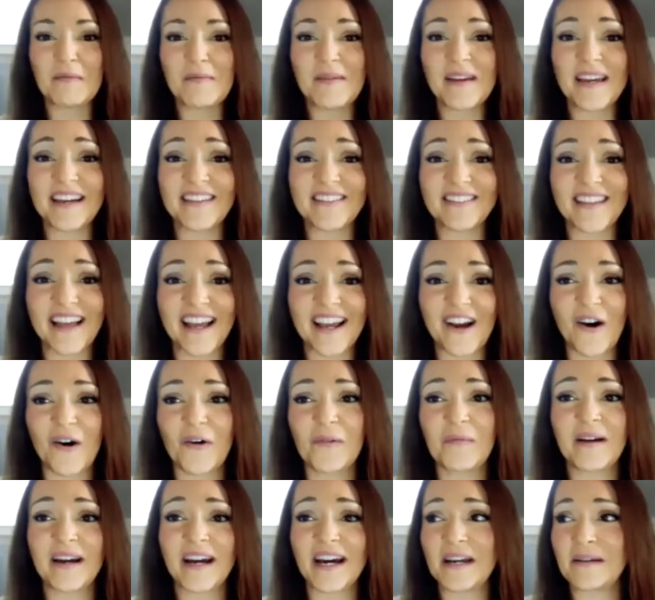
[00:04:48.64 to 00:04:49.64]
being like, oh
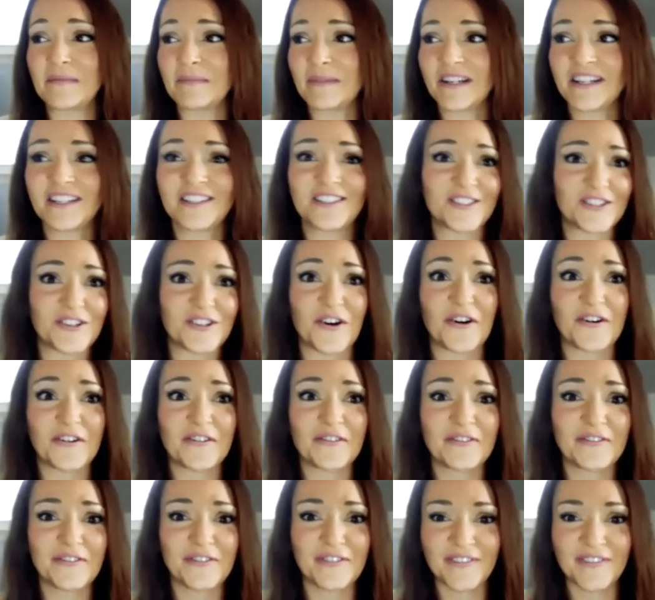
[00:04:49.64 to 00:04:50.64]
my God, I'm going to starve.